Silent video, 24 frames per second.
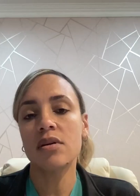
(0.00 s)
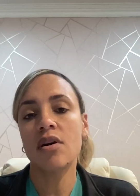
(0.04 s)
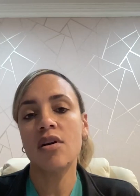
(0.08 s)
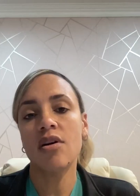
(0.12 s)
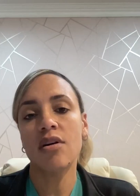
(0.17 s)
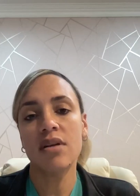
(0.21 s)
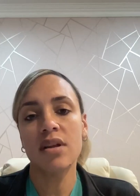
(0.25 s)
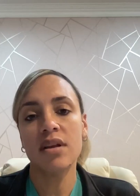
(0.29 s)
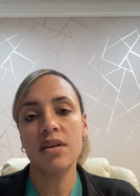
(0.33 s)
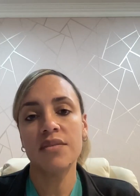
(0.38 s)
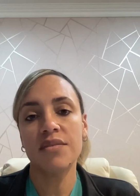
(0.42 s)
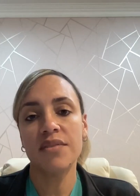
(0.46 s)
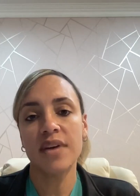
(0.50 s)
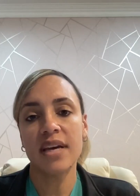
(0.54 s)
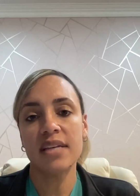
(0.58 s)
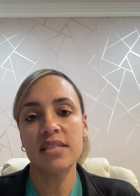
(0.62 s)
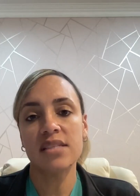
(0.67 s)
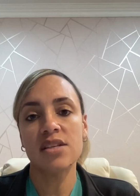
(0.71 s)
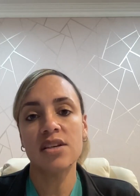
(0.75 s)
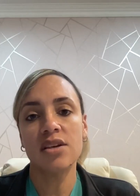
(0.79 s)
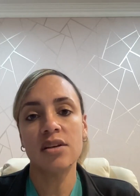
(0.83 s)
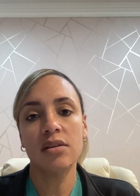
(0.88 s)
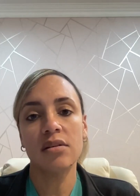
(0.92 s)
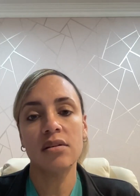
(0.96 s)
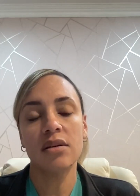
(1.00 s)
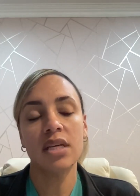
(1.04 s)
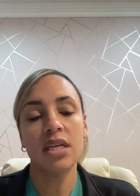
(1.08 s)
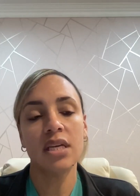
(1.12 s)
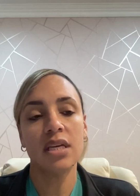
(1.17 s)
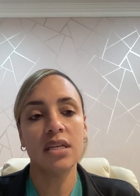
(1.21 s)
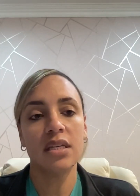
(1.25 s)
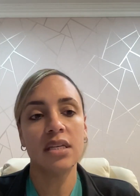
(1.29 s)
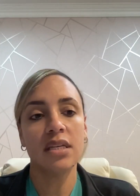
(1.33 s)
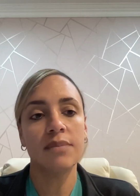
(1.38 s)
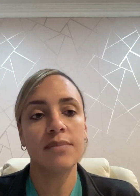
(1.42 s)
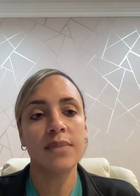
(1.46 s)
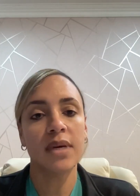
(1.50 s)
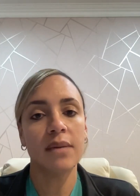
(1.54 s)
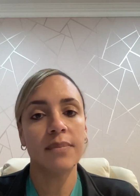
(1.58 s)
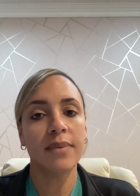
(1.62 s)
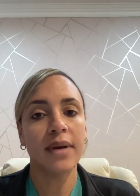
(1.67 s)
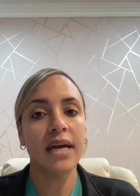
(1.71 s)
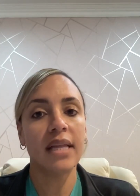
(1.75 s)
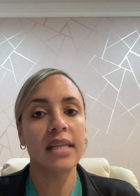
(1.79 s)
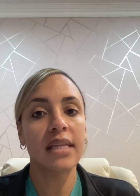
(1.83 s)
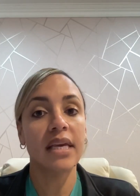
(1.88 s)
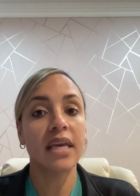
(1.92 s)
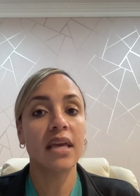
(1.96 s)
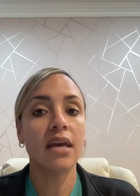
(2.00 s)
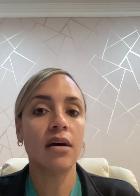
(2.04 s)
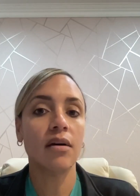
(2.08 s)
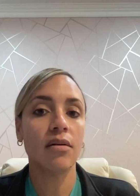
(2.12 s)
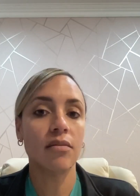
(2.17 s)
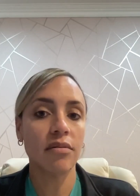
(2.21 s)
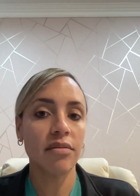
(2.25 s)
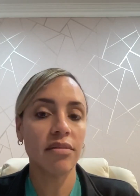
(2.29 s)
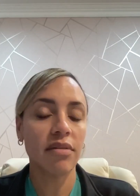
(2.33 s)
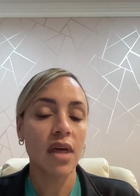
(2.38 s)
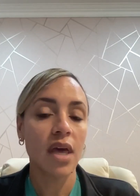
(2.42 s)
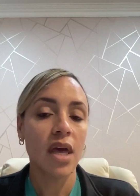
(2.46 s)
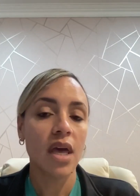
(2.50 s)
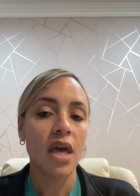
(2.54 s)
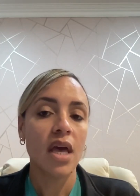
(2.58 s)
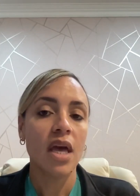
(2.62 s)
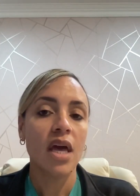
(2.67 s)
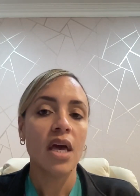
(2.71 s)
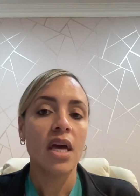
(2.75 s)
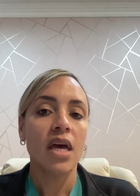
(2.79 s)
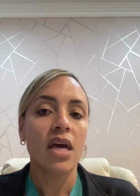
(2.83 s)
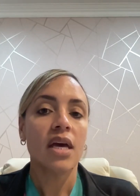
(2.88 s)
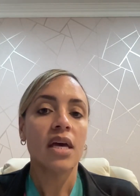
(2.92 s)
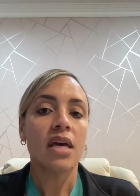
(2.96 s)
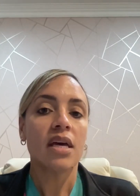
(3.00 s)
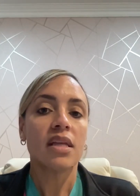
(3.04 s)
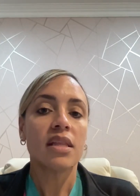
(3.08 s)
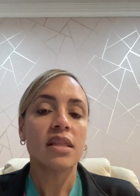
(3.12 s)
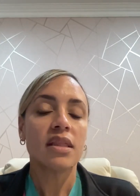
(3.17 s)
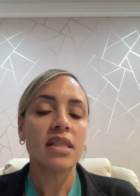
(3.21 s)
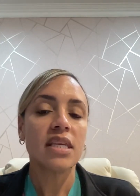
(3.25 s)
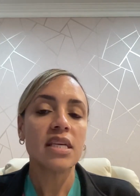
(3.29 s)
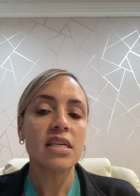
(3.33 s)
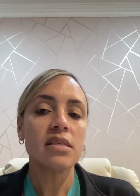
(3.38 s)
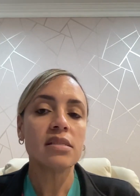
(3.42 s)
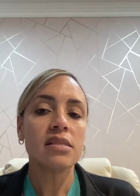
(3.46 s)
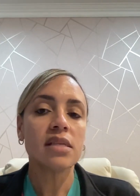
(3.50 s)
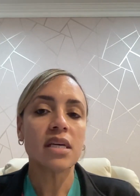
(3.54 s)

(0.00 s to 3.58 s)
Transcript: cardiovascular kidney metabolic health. These